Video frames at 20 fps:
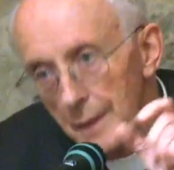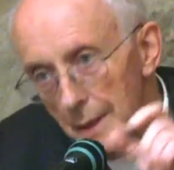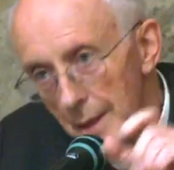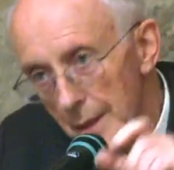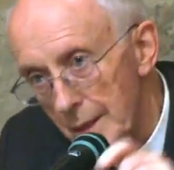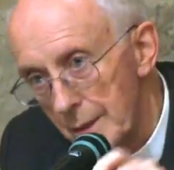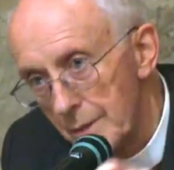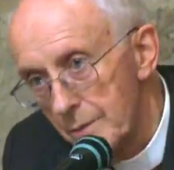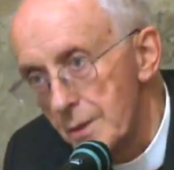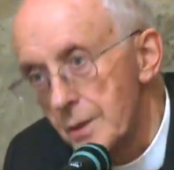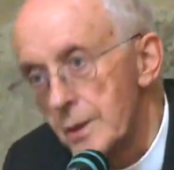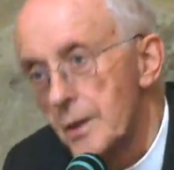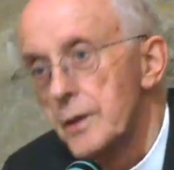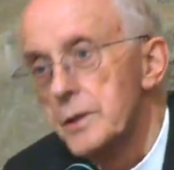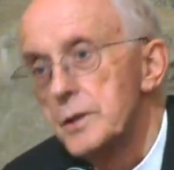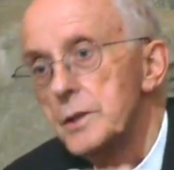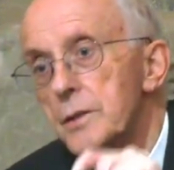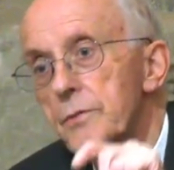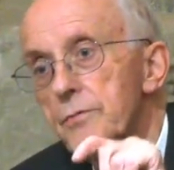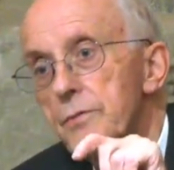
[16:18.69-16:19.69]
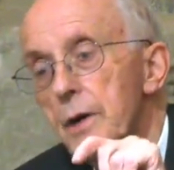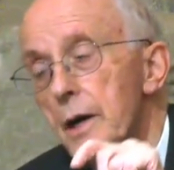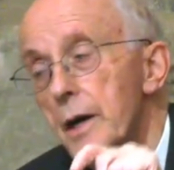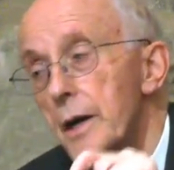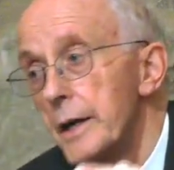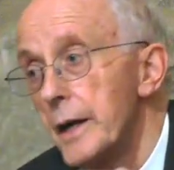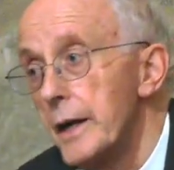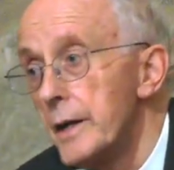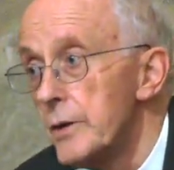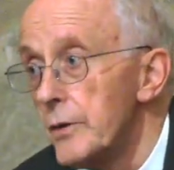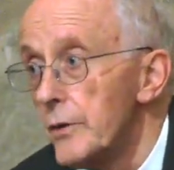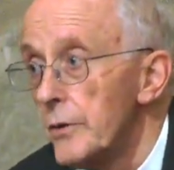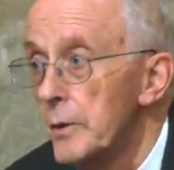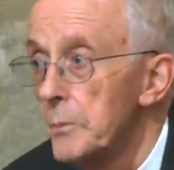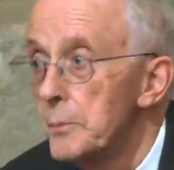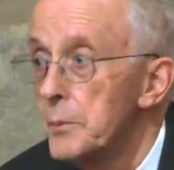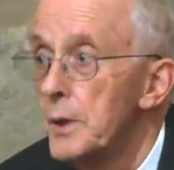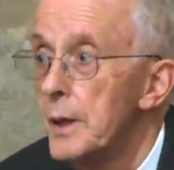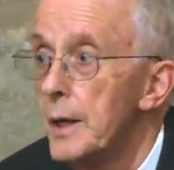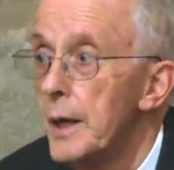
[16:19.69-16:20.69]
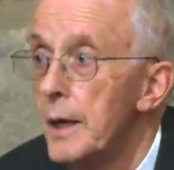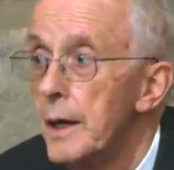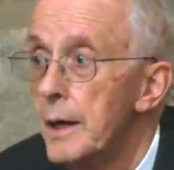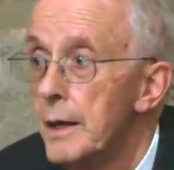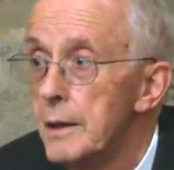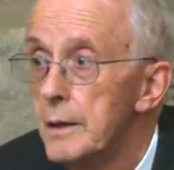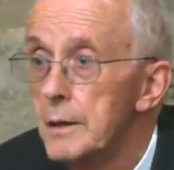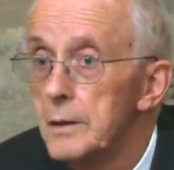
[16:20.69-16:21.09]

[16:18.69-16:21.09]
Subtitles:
he started up again on the prayer,